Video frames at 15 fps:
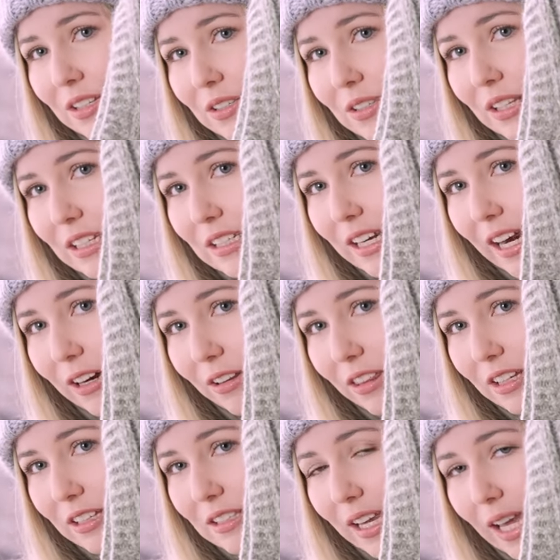so the entire
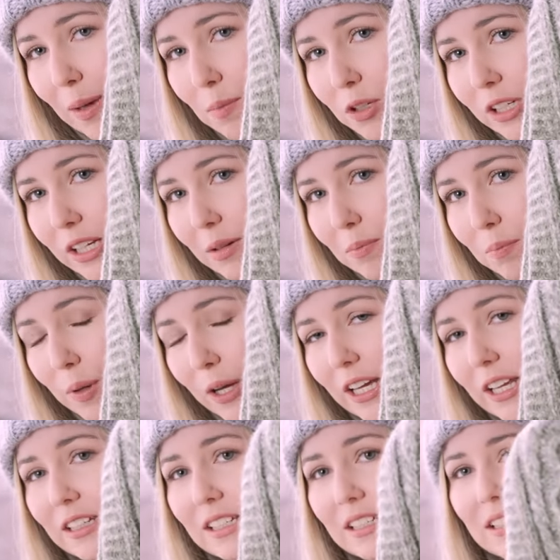thing is cable knit,
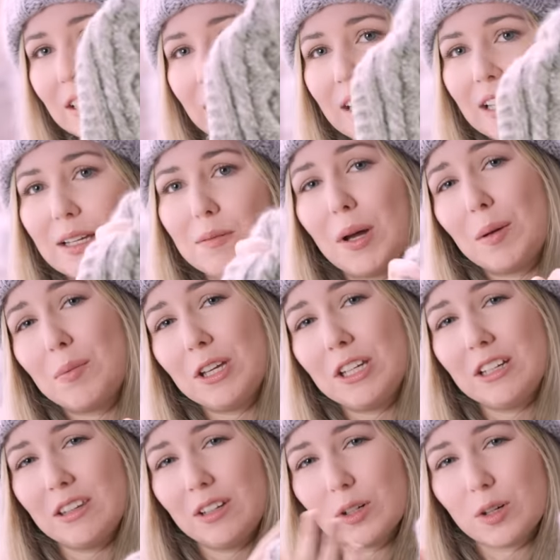but in my
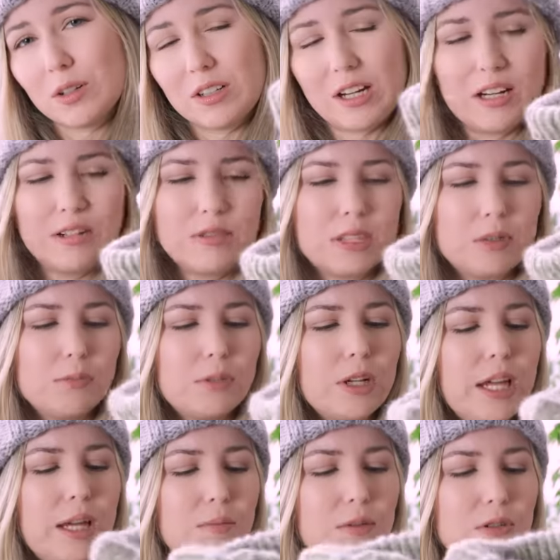opinion they're kind of simple
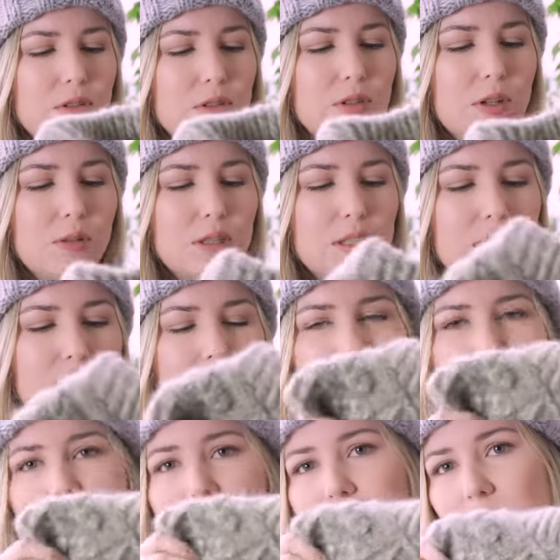cables, so it's
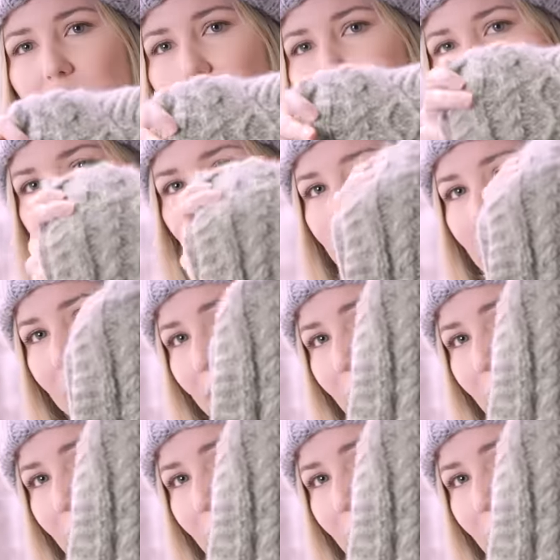it's definitely